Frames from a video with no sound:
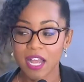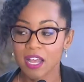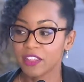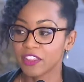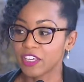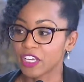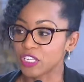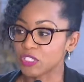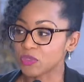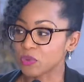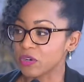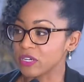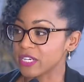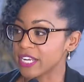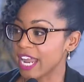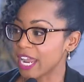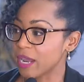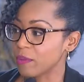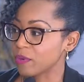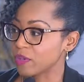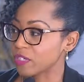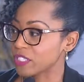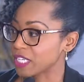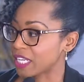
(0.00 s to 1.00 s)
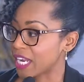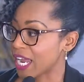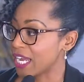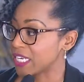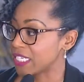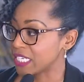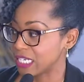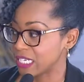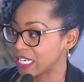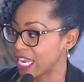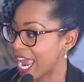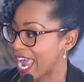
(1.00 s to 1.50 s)
These were neighbors that I
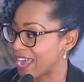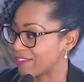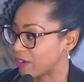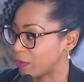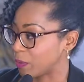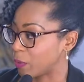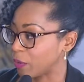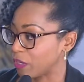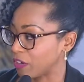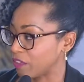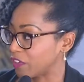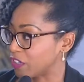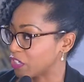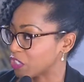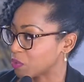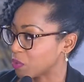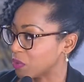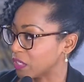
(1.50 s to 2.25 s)
didn't have a previous